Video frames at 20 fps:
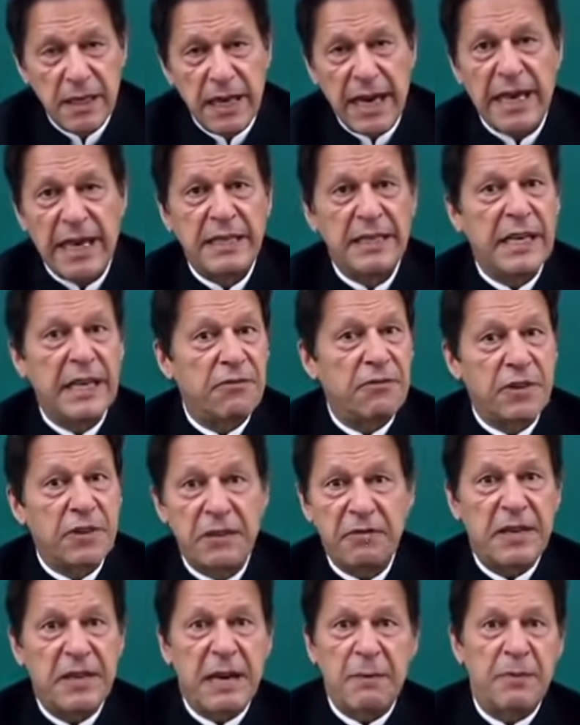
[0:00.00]
And they have
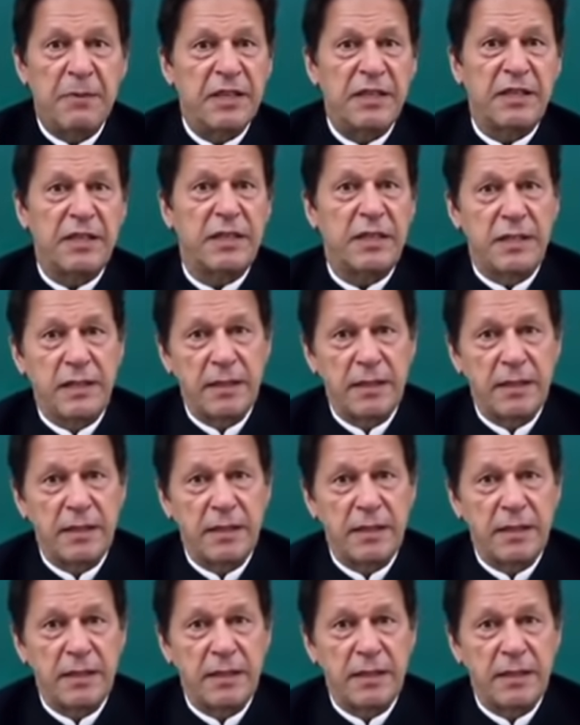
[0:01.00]
given amnesty.